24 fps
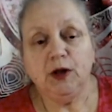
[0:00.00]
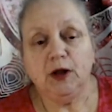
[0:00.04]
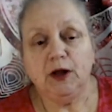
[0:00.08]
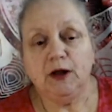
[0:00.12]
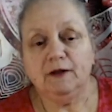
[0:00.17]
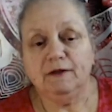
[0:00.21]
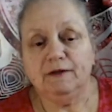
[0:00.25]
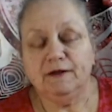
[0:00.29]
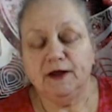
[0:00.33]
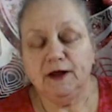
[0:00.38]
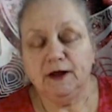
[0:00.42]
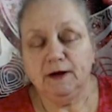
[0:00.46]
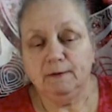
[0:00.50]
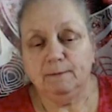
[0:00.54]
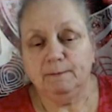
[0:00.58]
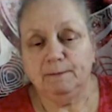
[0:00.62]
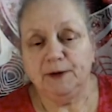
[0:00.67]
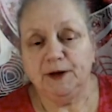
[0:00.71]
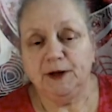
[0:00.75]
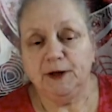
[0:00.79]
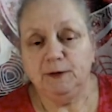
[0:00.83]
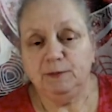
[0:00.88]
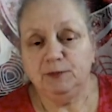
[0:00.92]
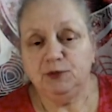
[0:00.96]
that
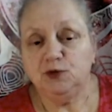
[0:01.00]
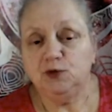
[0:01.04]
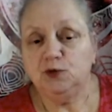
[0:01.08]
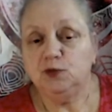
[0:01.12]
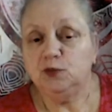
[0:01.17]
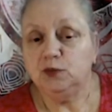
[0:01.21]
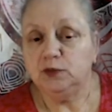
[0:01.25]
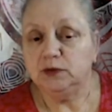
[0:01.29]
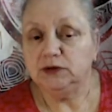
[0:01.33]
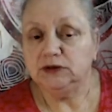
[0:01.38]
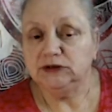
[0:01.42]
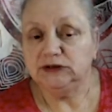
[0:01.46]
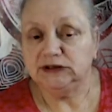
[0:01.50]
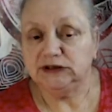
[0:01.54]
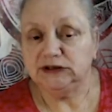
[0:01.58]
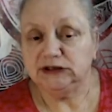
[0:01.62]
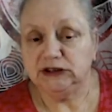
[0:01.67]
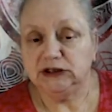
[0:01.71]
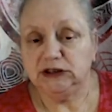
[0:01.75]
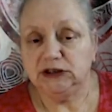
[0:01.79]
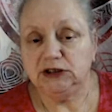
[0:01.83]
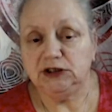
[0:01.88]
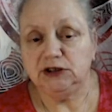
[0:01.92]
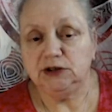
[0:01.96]
people will
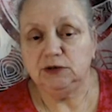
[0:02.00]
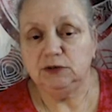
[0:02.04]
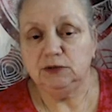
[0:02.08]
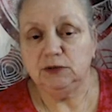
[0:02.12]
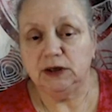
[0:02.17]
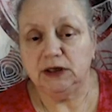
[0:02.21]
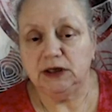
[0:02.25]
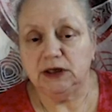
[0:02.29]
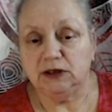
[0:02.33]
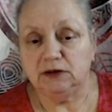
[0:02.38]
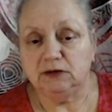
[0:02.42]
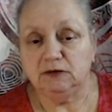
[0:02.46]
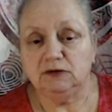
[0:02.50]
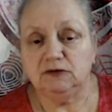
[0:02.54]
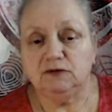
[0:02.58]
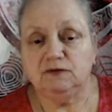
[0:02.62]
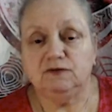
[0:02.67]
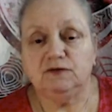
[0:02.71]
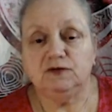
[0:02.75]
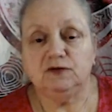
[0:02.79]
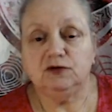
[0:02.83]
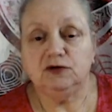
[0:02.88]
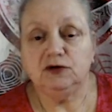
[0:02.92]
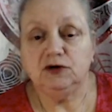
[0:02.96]
seek you out
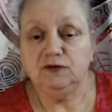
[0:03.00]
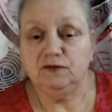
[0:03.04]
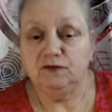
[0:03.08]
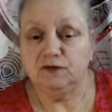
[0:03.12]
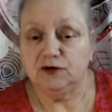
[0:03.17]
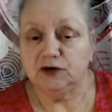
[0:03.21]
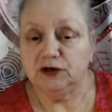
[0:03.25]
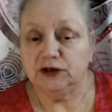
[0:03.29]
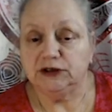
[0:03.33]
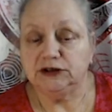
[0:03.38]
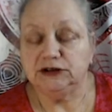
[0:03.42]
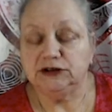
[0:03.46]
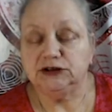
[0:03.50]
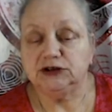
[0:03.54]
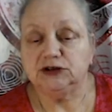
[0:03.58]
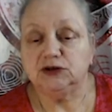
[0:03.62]
for advice